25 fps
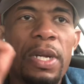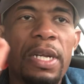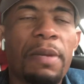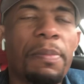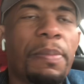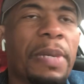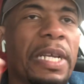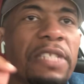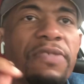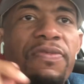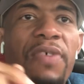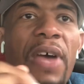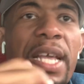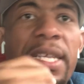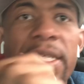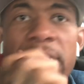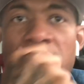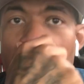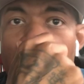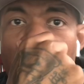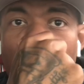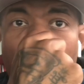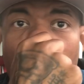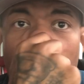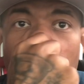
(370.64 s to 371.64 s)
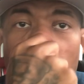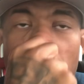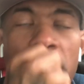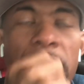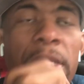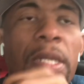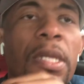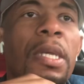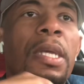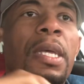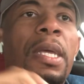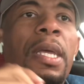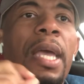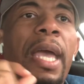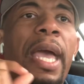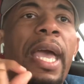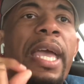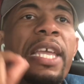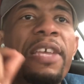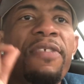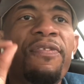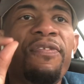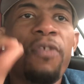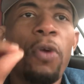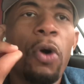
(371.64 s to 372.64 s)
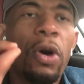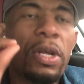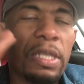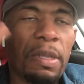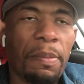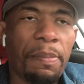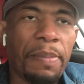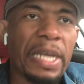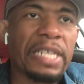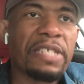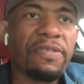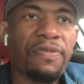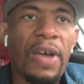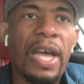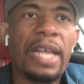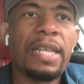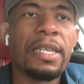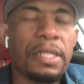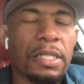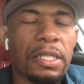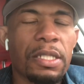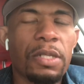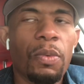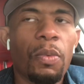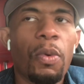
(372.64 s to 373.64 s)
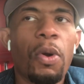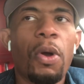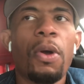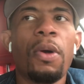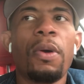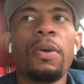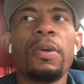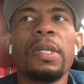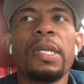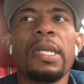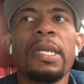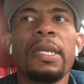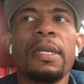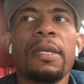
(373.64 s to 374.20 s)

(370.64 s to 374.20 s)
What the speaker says: one of the best fighters in the world, and he fought the best fighters in the world.